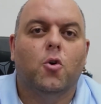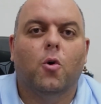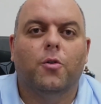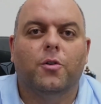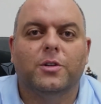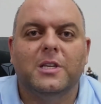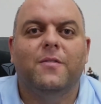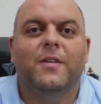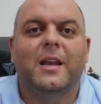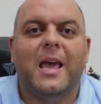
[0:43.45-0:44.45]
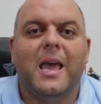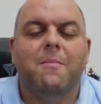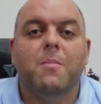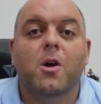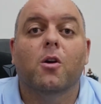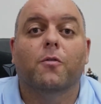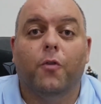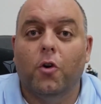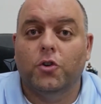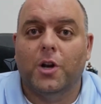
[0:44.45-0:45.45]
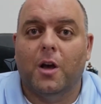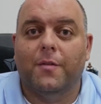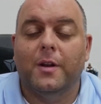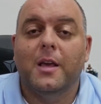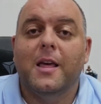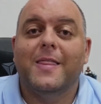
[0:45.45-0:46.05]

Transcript: or there's even a mirror version of it